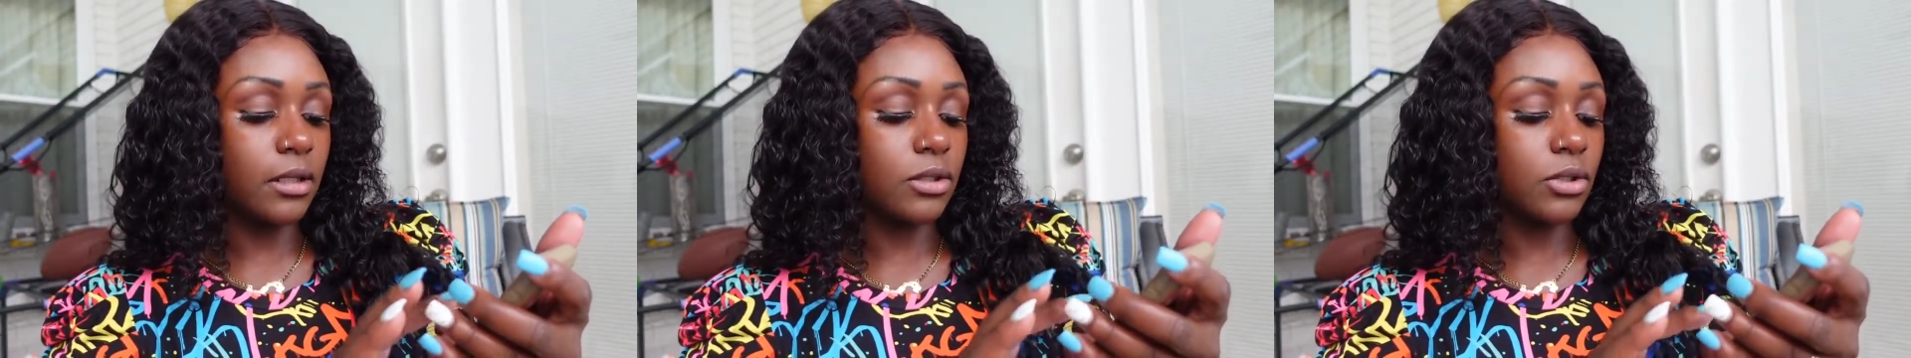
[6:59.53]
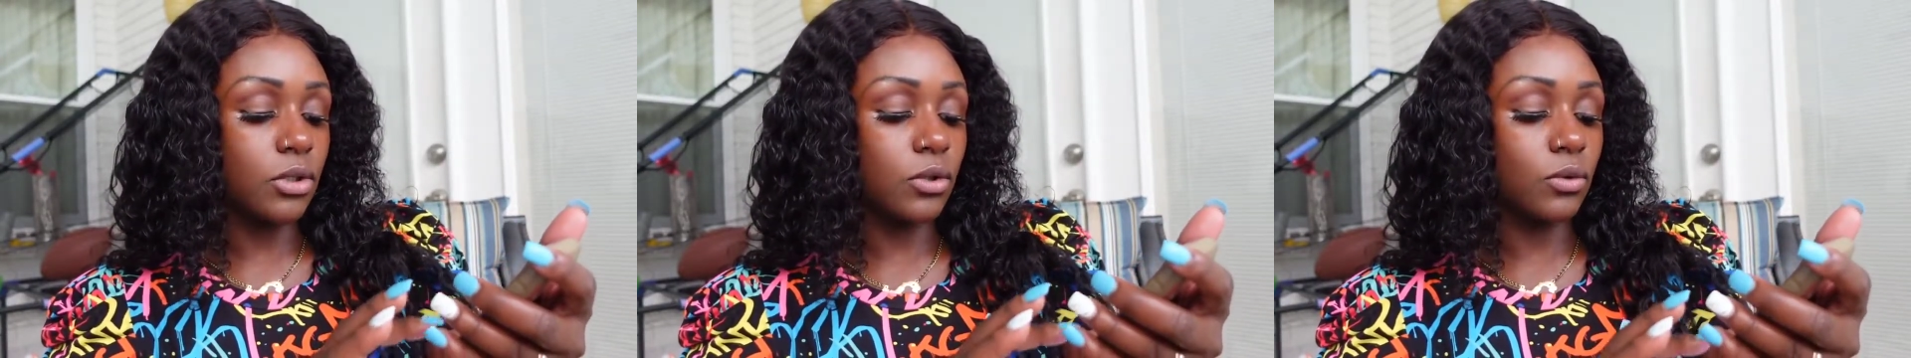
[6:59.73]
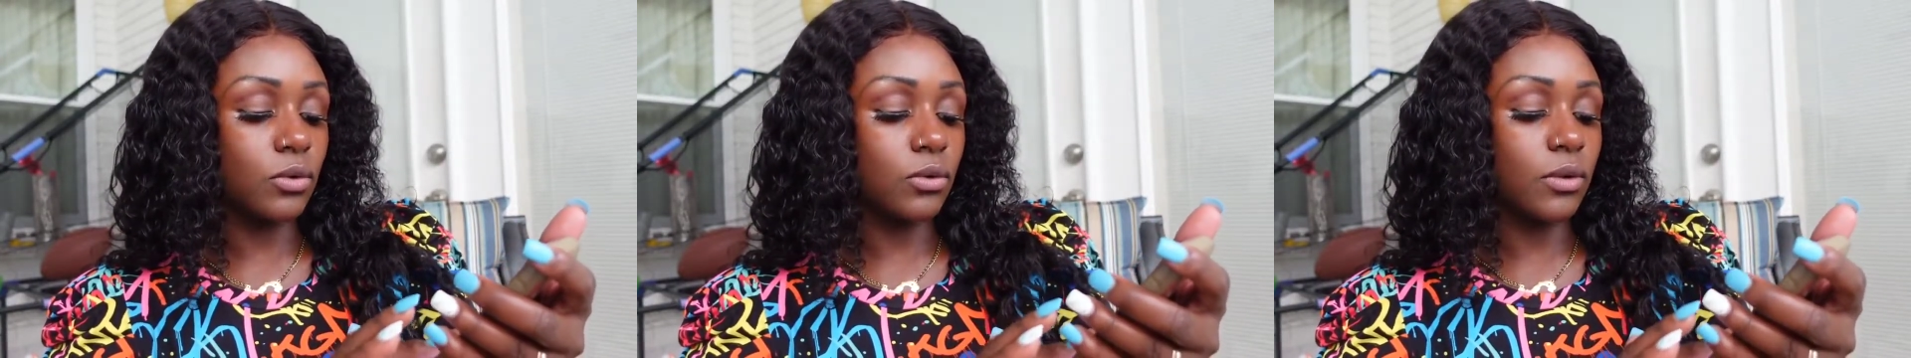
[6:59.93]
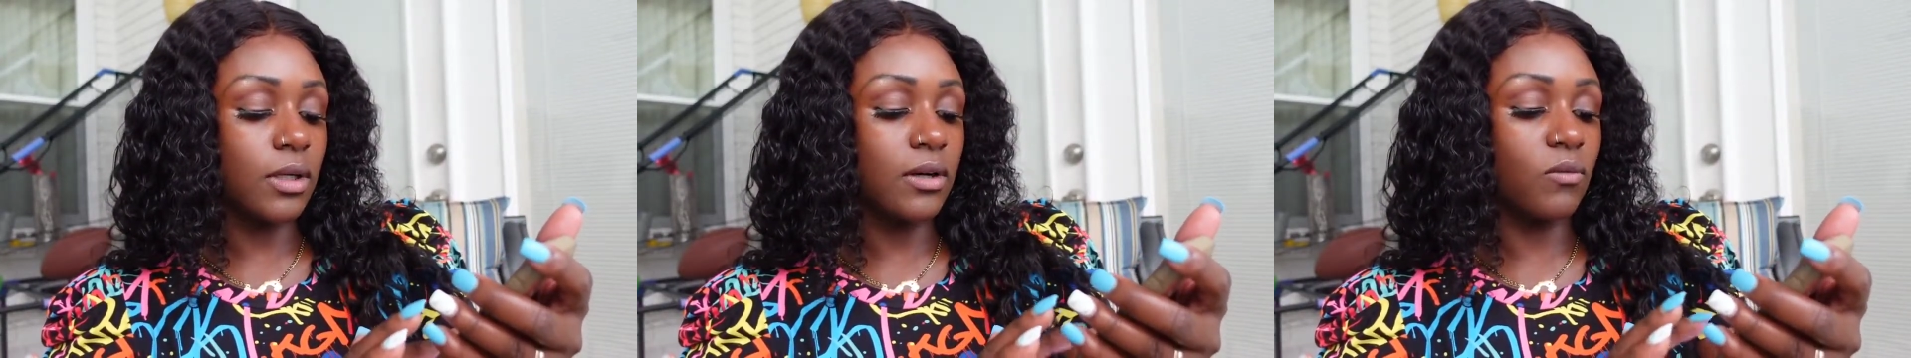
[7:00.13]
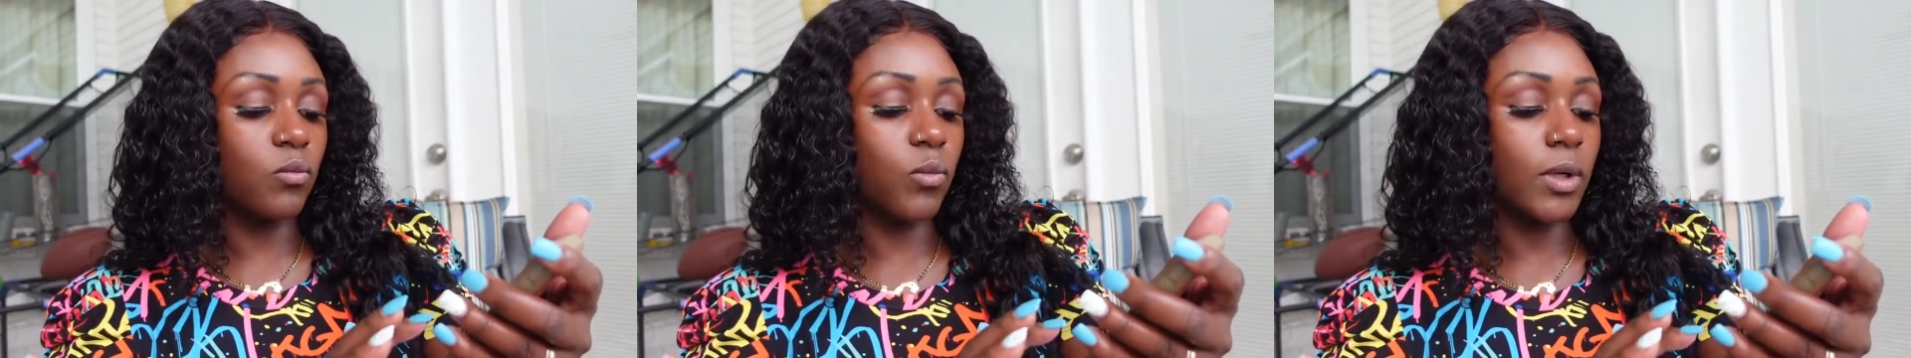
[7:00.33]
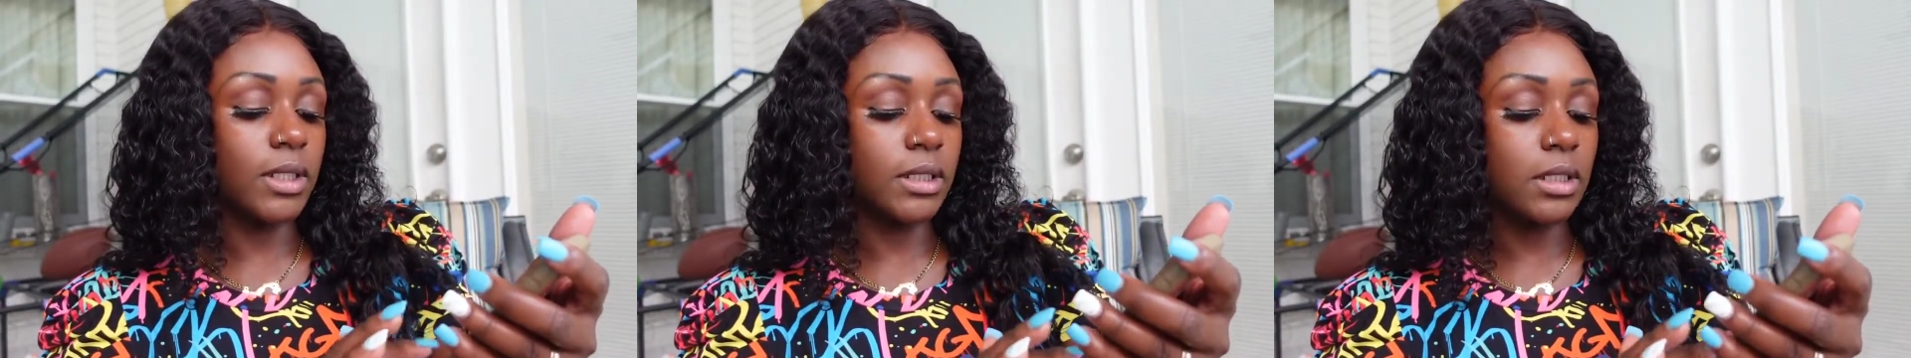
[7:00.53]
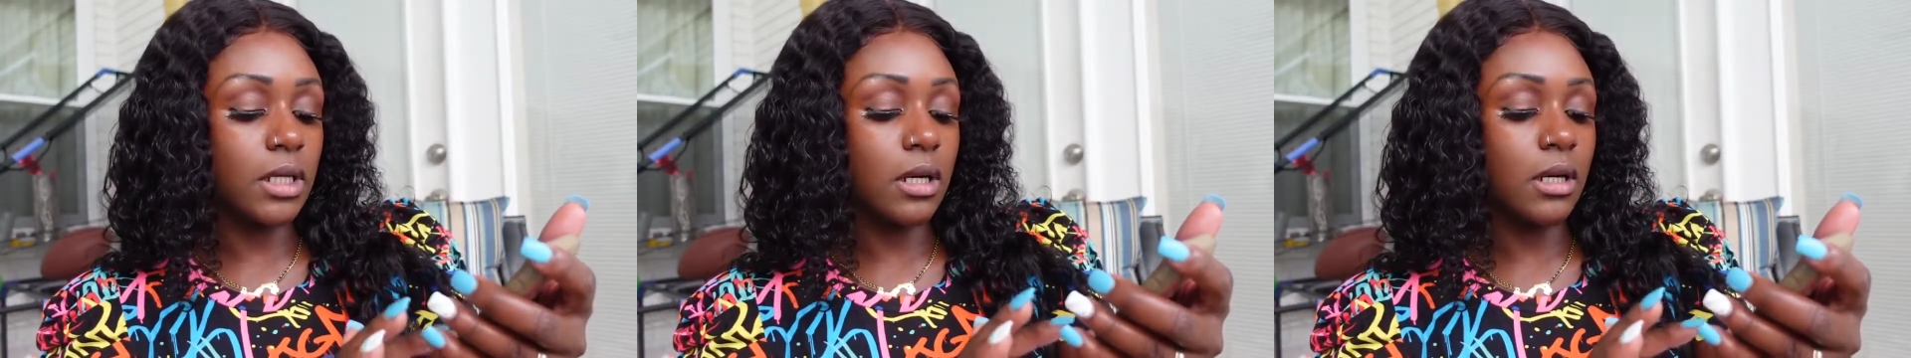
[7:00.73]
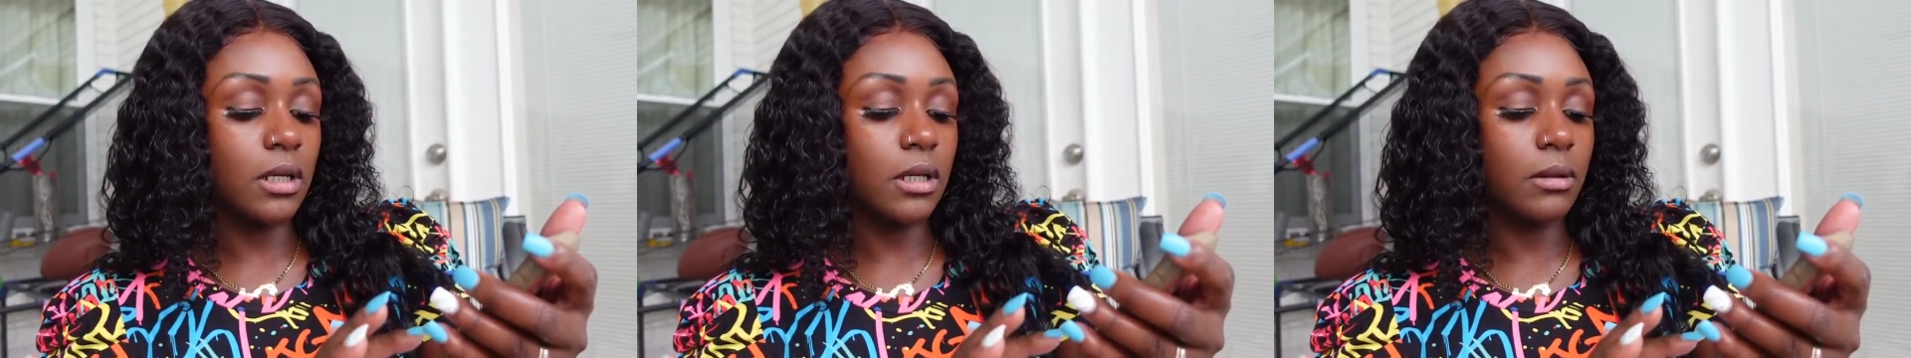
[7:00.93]
a total of
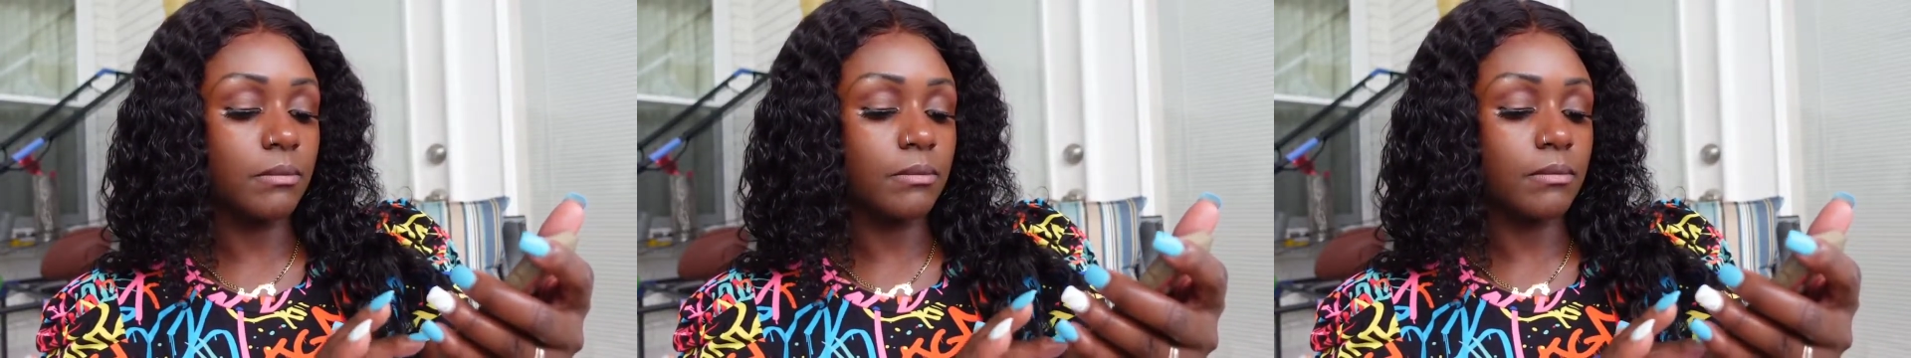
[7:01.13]
one I'm